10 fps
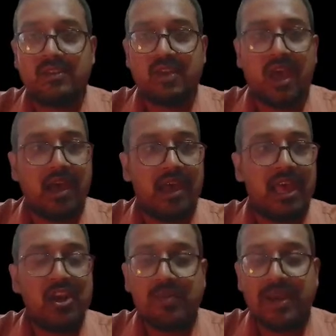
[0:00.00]
Yeah.
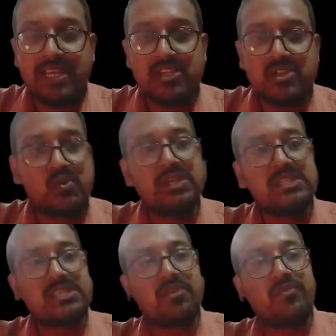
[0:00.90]
Hello, my dear
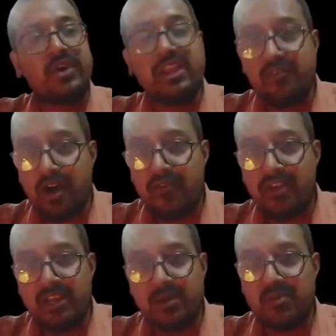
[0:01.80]
students. A very warm
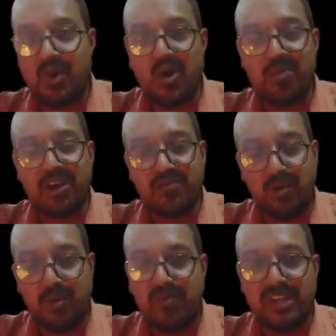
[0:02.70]
welcome to our
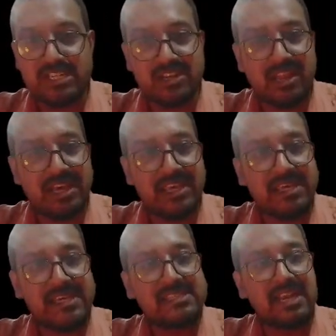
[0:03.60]
platform of National
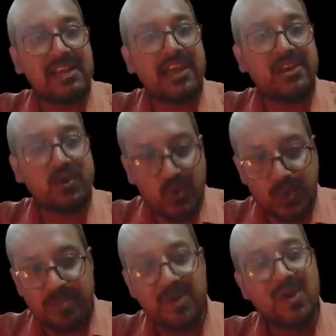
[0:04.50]
IAS, and I
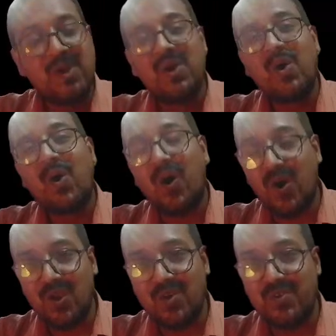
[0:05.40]
hope
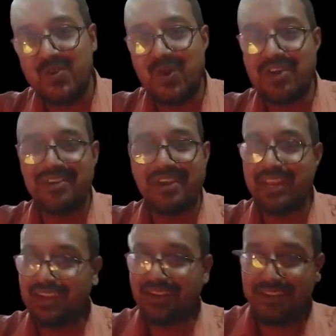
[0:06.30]
all of you are
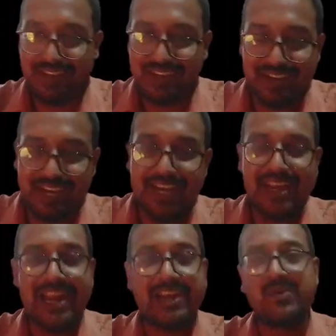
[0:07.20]
really
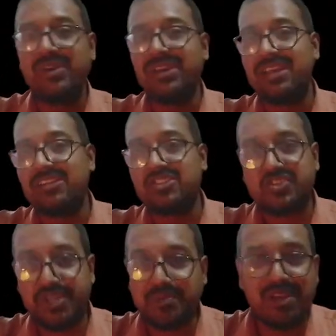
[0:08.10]
great and doing
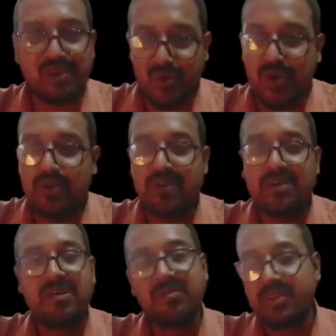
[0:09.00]
extremely good
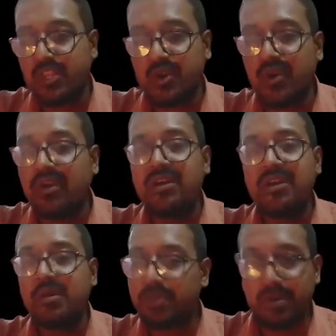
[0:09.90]
with your
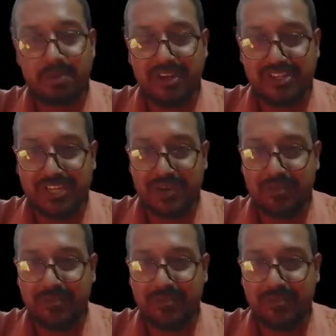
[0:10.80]
preparation.